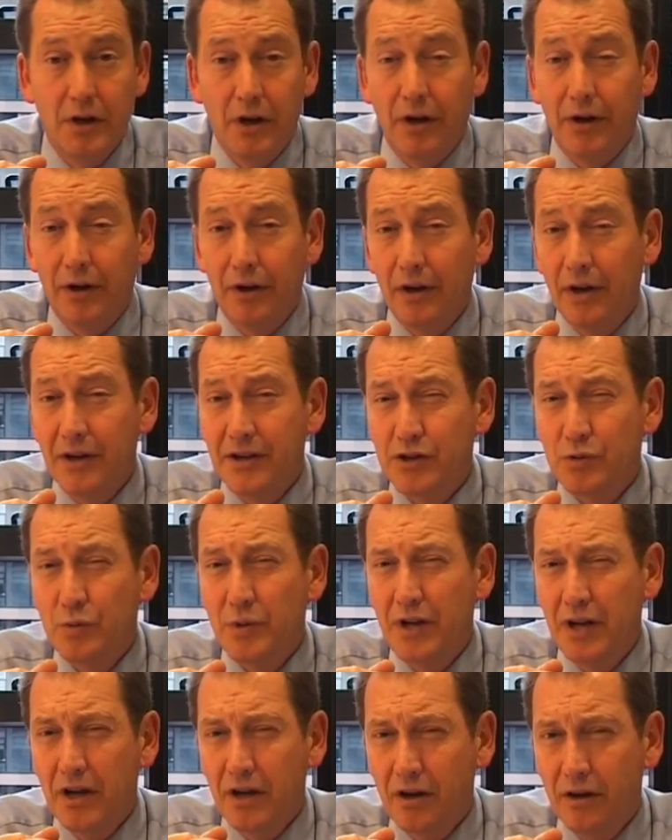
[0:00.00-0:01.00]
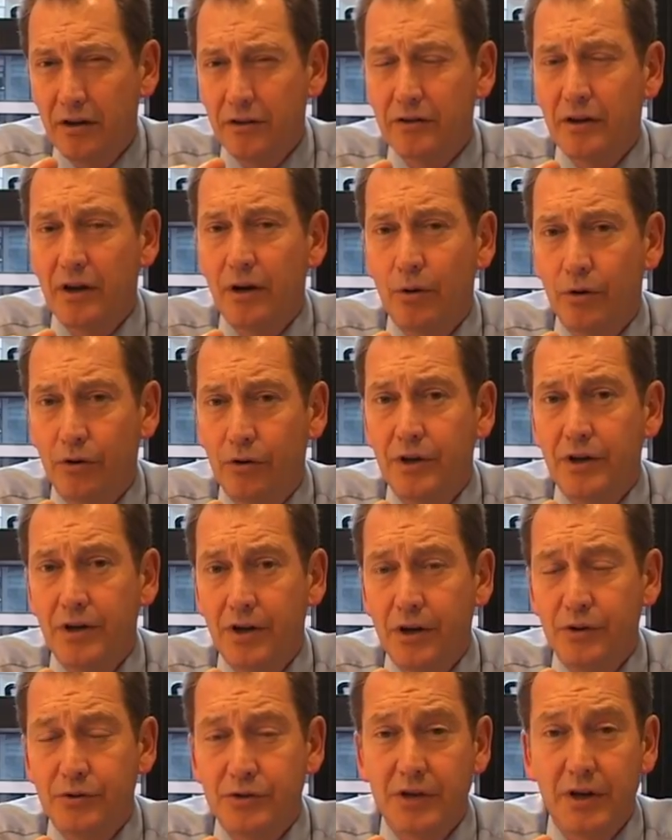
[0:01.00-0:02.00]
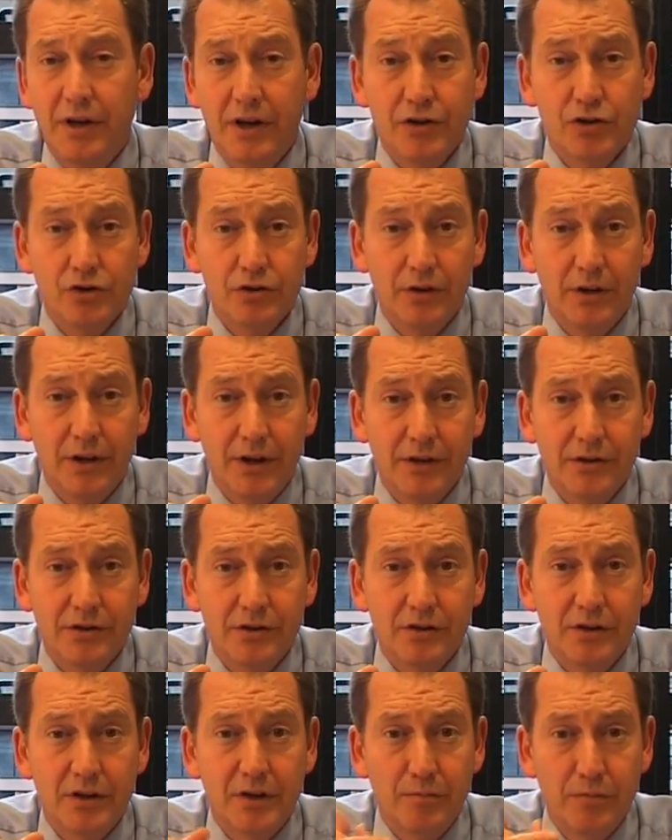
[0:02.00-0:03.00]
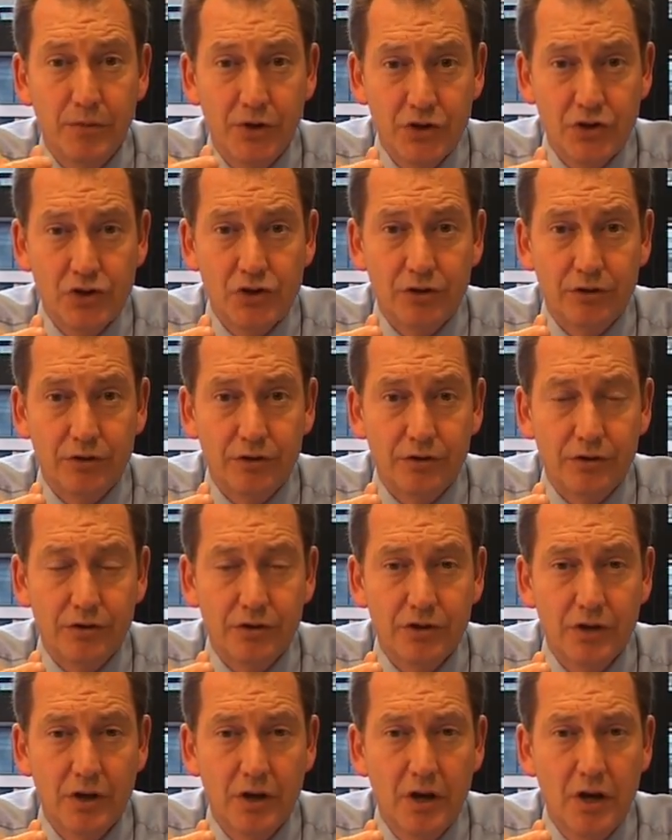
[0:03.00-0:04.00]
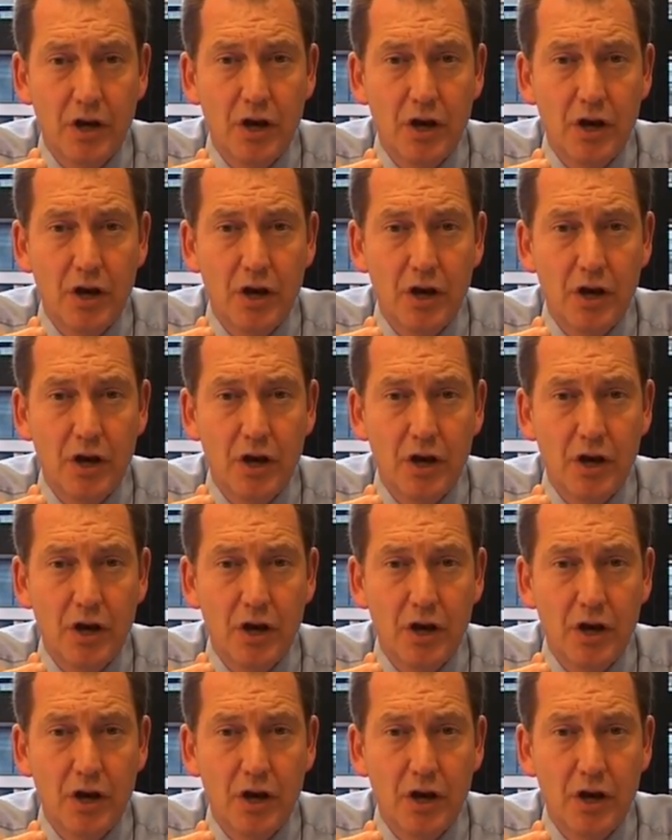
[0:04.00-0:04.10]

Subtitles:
and unless we cut our greenhouse gas emissions,